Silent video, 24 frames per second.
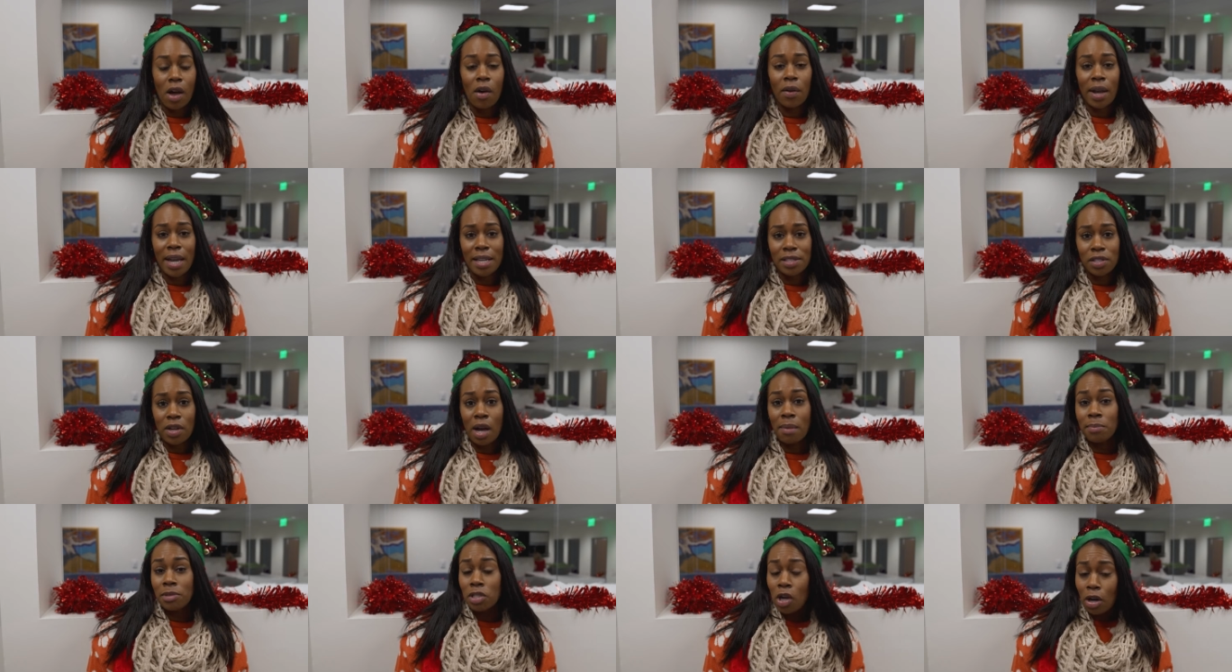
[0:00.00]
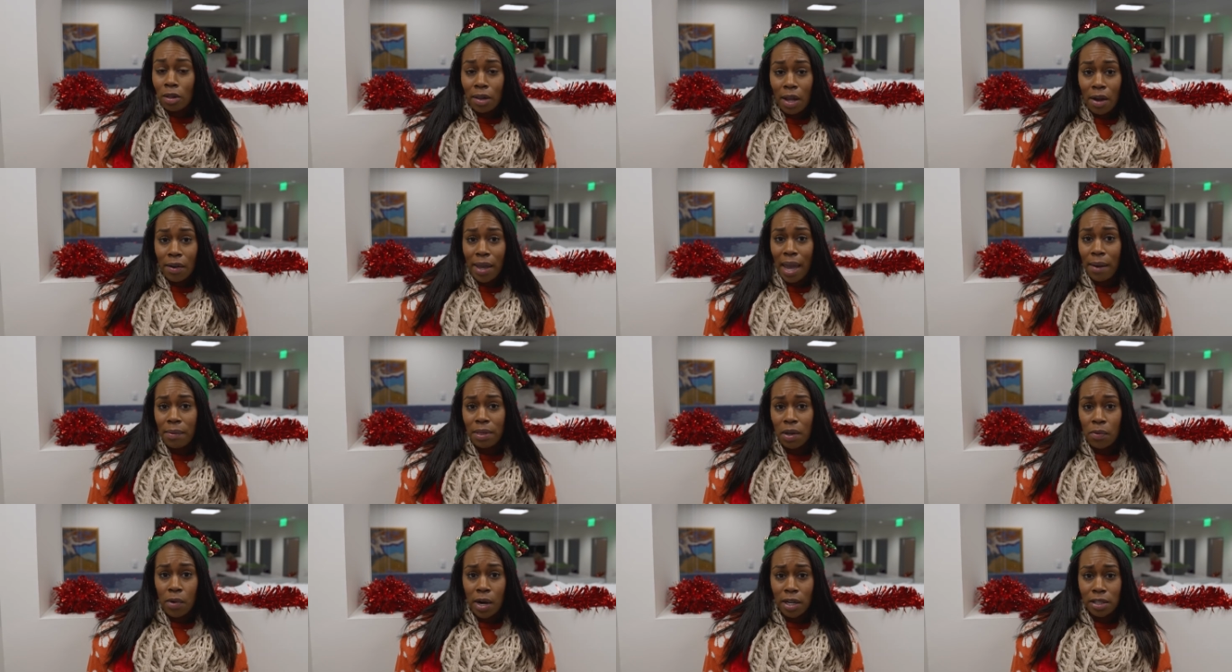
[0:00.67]
Okay, so I'm totally okay
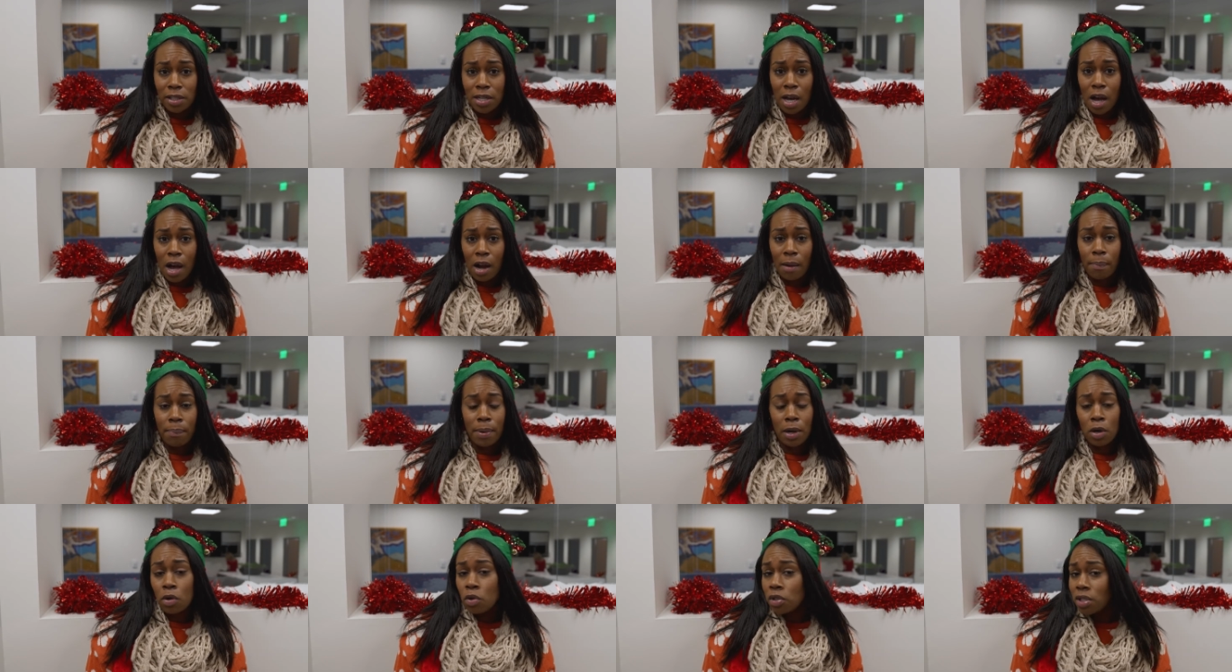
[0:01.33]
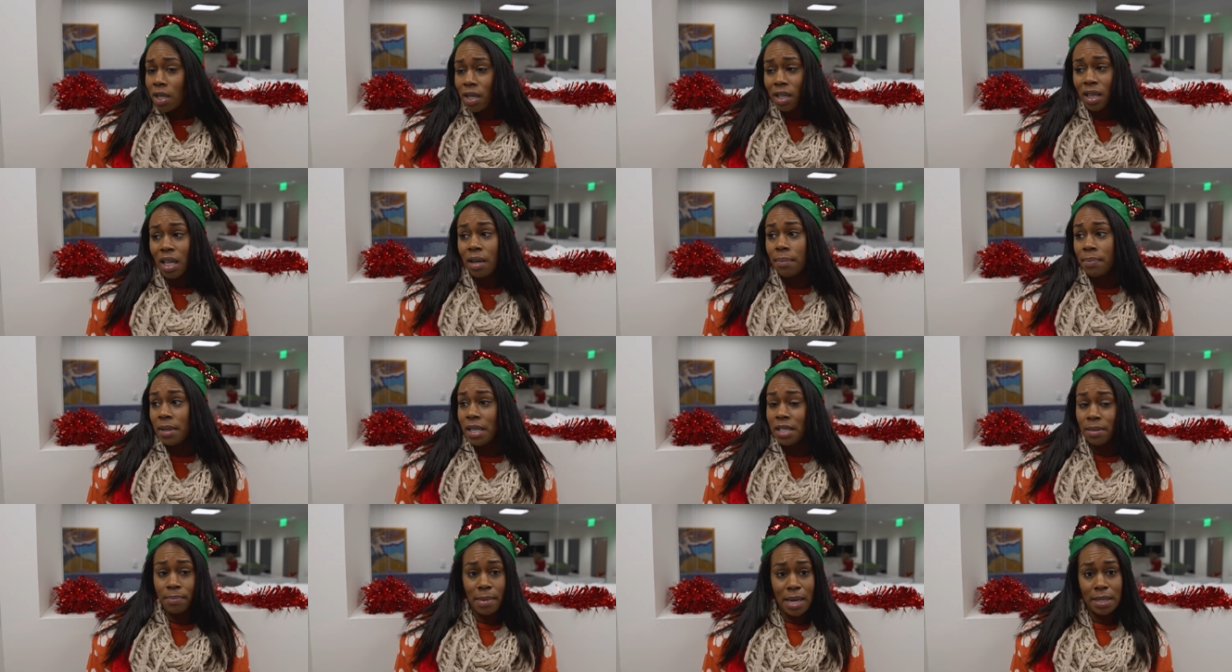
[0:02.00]
with a work dog, but who's gonna clean up
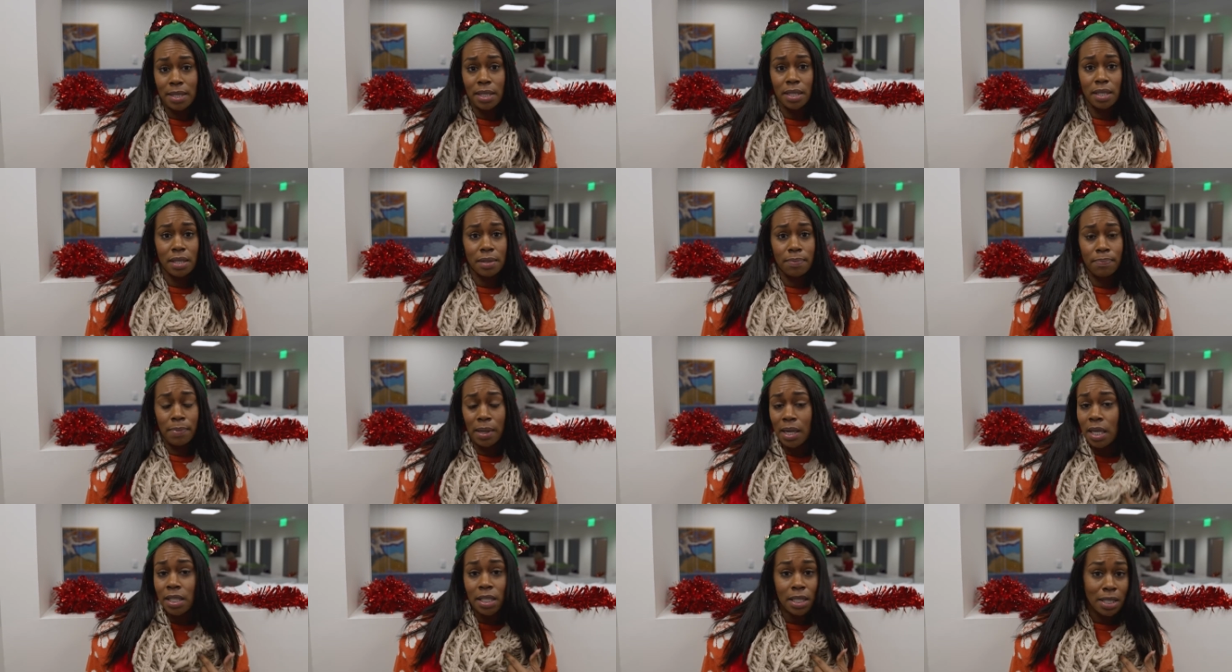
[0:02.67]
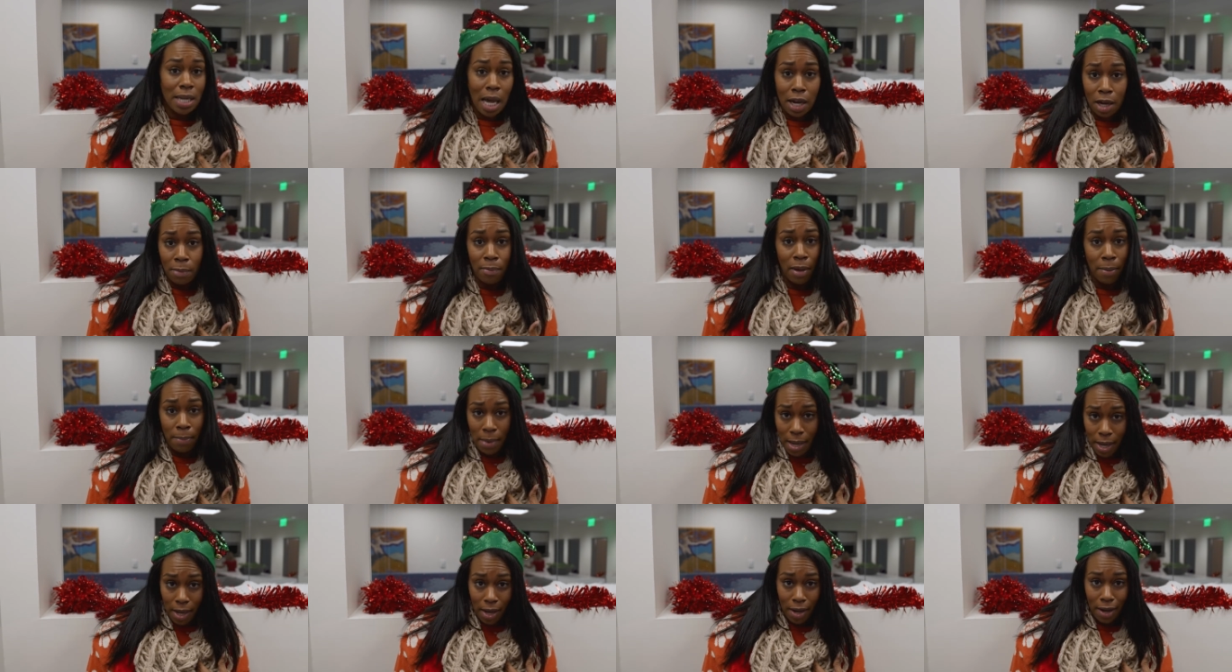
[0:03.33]
these messes? Because it's not gonna be
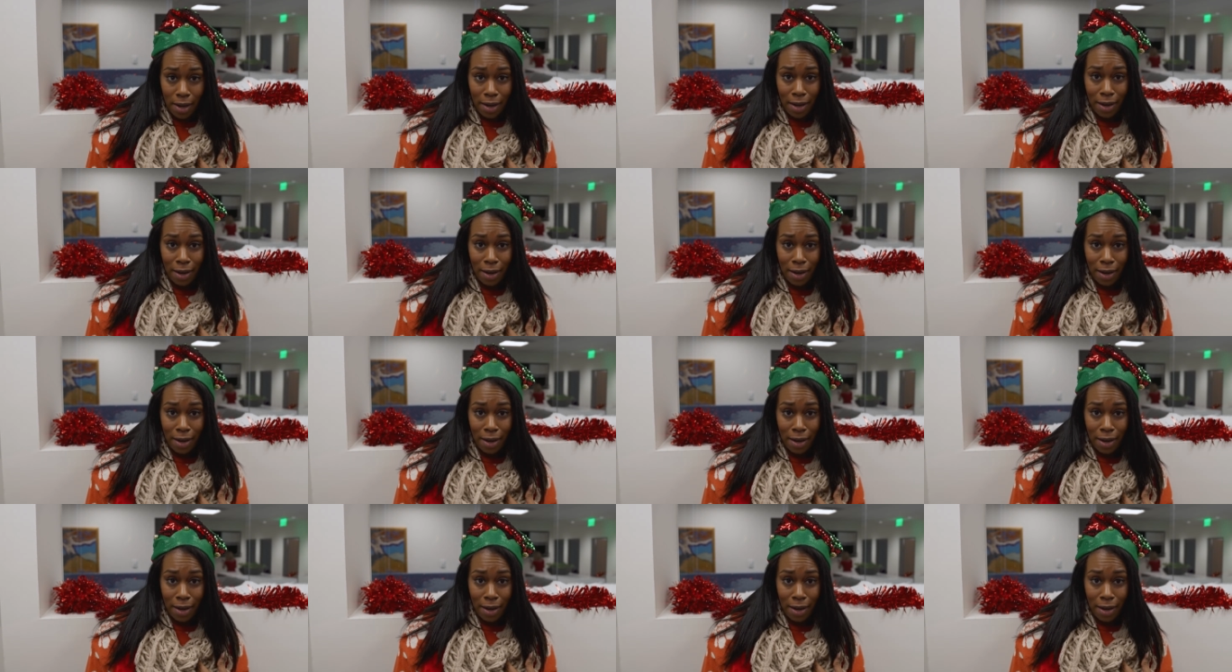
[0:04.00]
me.